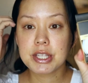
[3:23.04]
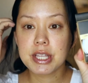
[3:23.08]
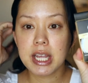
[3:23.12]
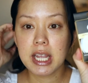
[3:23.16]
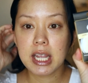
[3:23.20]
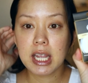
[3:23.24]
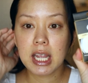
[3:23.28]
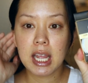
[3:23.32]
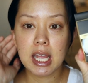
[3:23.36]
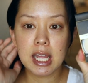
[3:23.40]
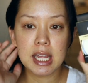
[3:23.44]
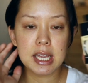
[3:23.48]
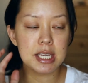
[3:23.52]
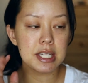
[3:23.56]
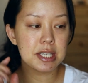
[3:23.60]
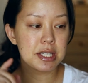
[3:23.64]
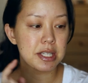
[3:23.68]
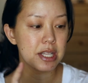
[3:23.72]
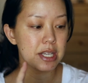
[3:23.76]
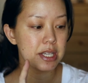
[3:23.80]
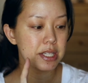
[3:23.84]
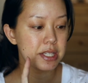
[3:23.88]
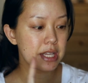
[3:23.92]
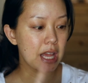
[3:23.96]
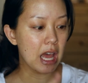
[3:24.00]
thing is
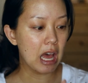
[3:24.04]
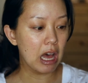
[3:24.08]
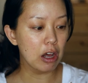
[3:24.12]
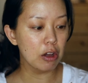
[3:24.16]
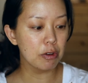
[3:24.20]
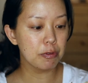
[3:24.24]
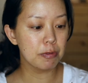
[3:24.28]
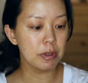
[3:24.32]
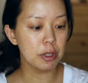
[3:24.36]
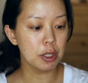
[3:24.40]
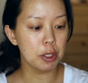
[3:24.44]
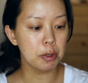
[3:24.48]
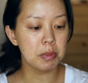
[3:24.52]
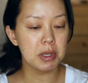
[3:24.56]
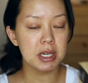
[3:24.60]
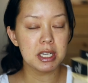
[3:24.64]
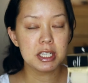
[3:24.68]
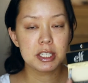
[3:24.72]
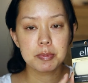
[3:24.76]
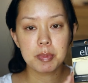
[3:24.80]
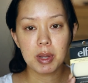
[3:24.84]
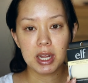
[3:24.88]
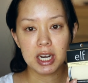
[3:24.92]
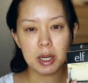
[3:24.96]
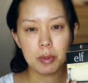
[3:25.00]
this e.l.f.
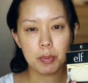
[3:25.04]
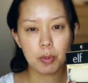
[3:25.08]
Luminous Putty